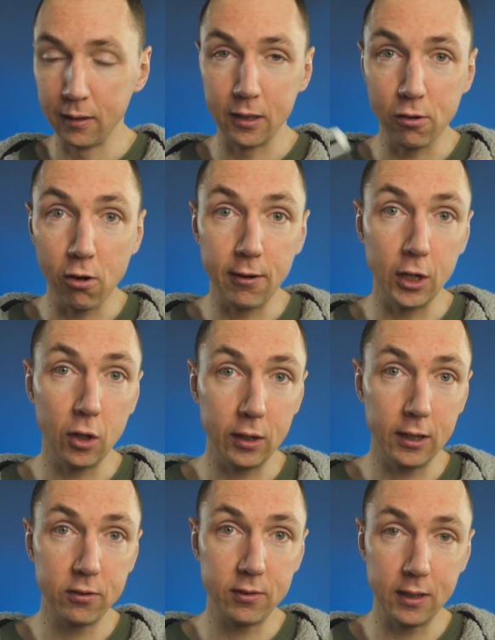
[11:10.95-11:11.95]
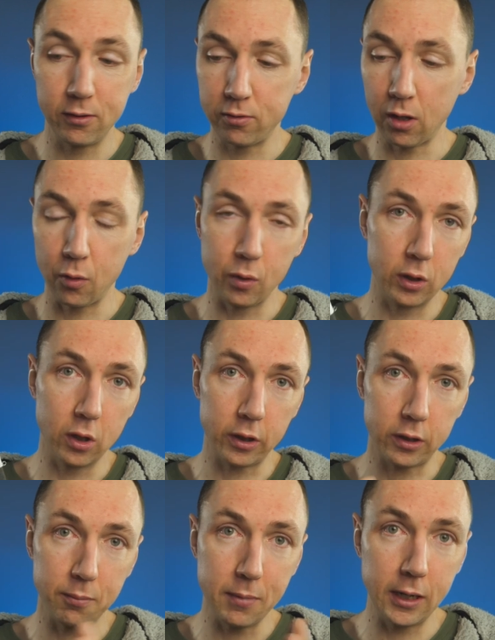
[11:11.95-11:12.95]
There are a lot listed, so
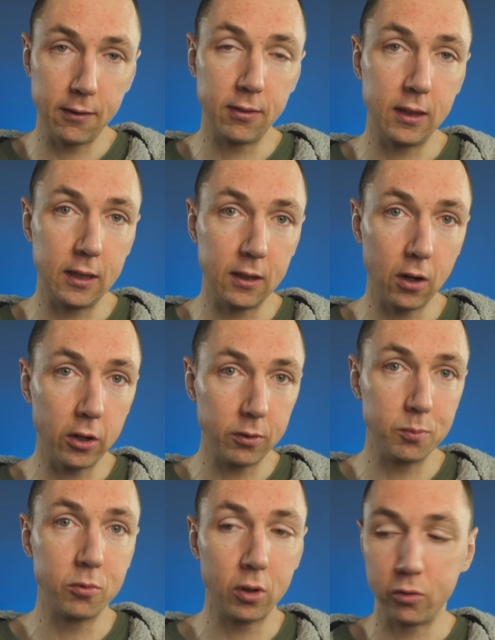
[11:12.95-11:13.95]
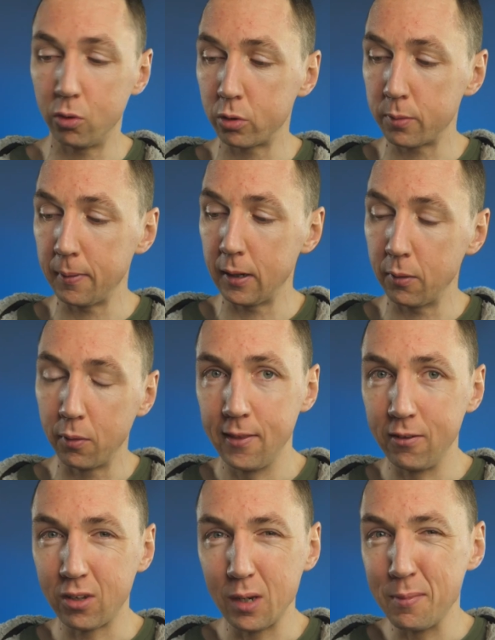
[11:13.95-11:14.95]
unlike many of the items I talk about,
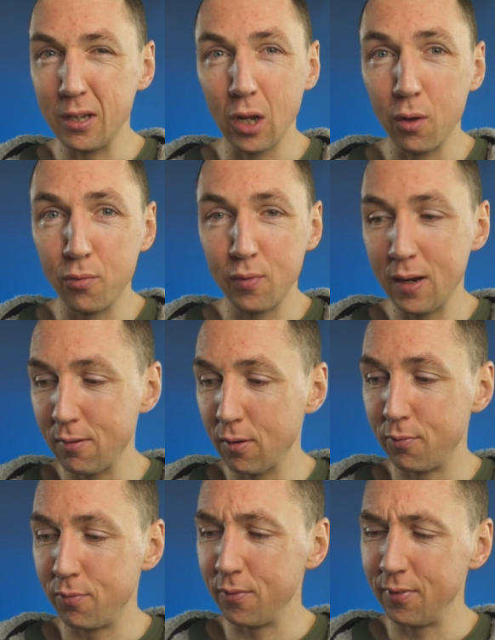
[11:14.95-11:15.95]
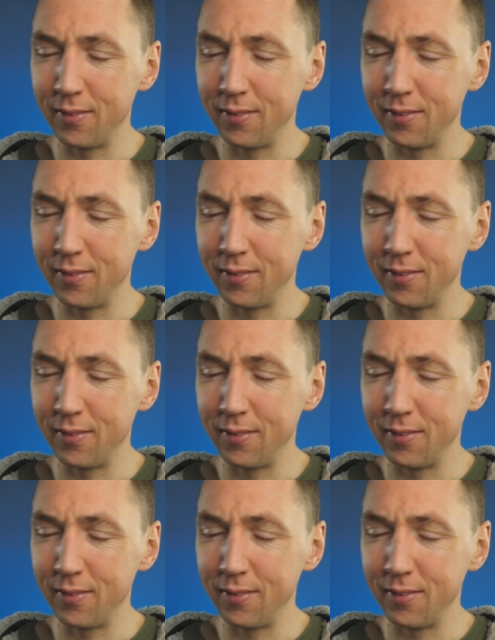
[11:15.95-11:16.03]
there's going to be no fear of